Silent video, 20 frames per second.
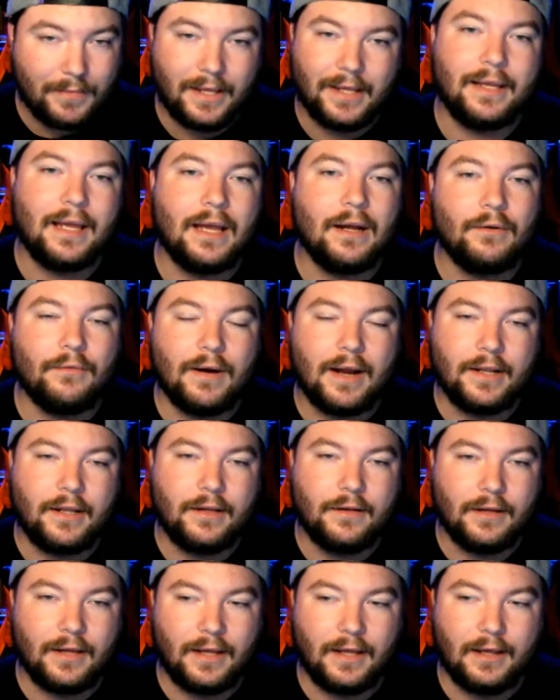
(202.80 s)
get
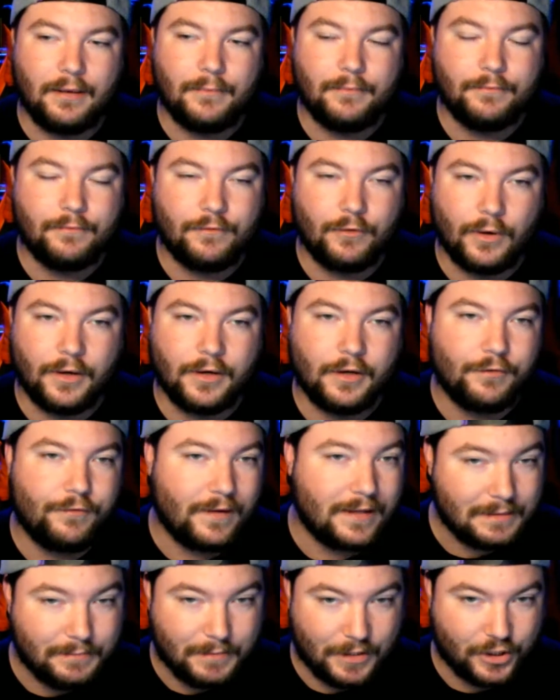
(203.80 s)
ready for a
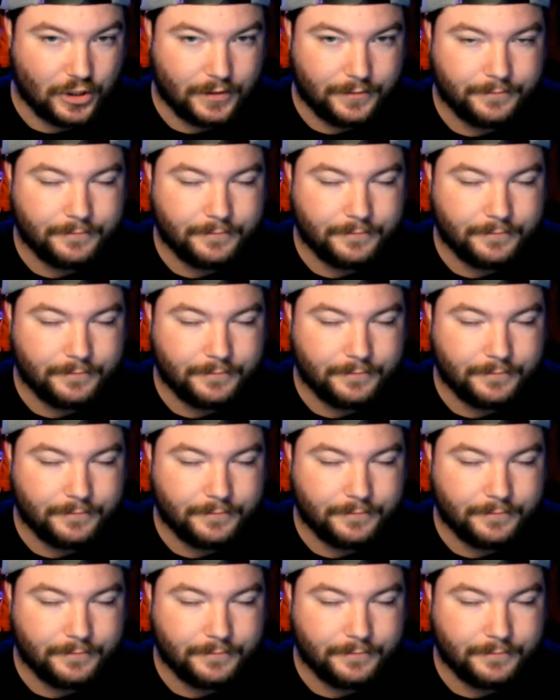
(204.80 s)
defense mission.